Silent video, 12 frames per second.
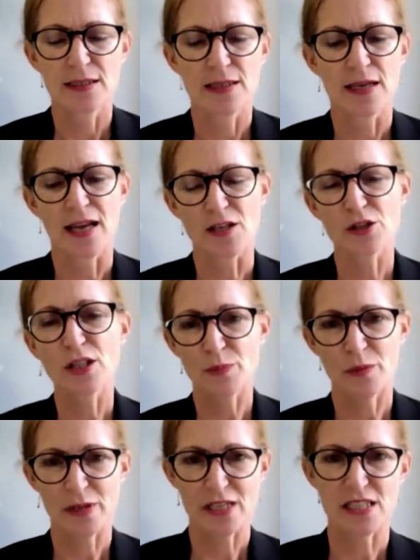I took it
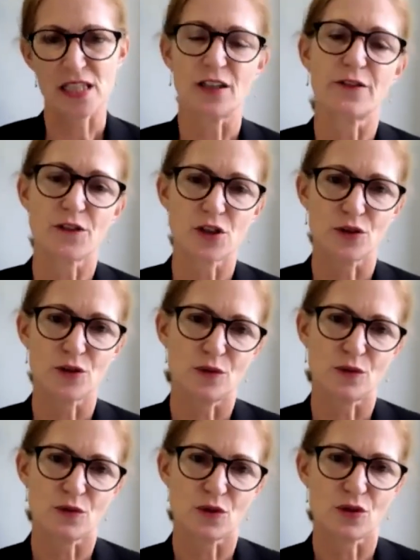upon myself
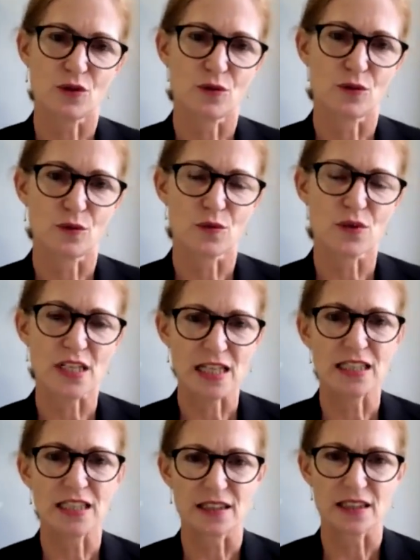to
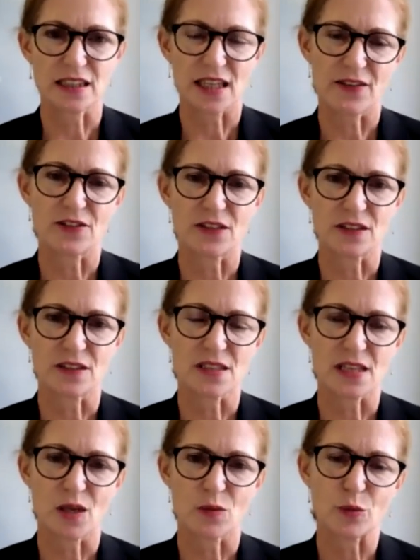study the
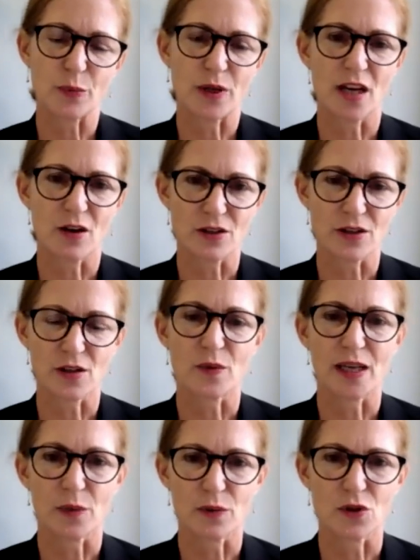evidence and prepare it the
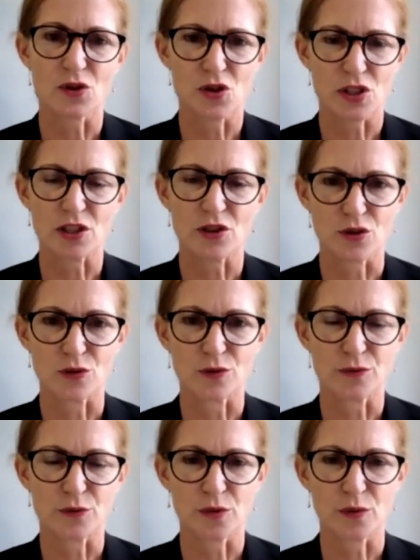way I would usually
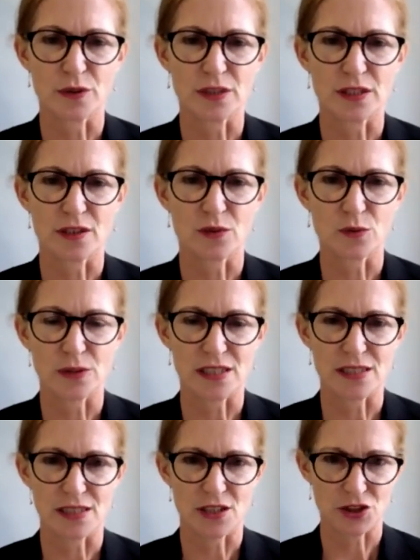do for the World Health
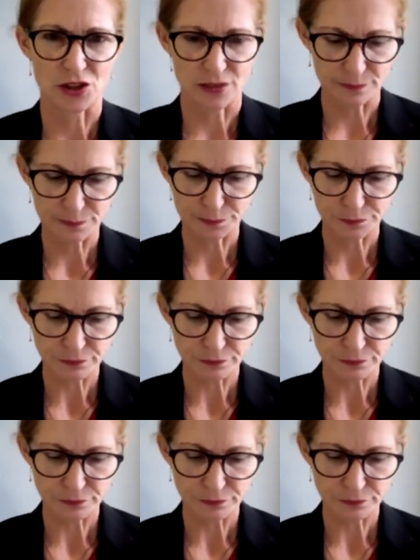Organization.